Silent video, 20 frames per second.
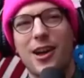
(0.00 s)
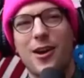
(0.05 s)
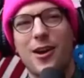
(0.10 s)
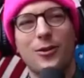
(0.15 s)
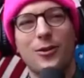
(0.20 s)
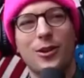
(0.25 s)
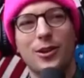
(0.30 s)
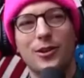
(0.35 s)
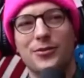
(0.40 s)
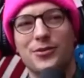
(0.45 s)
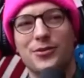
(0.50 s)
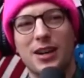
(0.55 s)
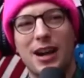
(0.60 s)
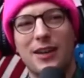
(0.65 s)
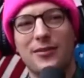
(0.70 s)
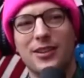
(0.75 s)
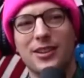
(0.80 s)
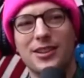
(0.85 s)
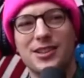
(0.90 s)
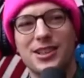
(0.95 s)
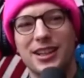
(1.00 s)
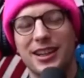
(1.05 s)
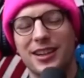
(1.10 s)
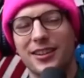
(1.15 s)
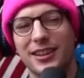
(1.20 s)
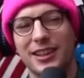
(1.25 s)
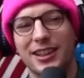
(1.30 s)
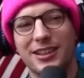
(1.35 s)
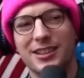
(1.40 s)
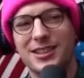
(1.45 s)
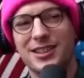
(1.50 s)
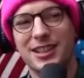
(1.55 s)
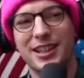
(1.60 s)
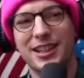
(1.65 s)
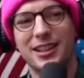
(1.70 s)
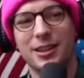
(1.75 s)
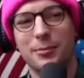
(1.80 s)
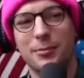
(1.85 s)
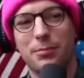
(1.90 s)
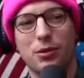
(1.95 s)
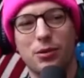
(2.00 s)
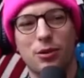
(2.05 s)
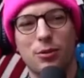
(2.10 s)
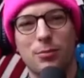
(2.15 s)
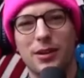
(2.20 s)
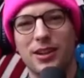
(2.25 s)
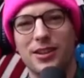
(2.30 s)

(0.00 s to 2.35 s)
life traveler shit. Like you'd see in the pub on a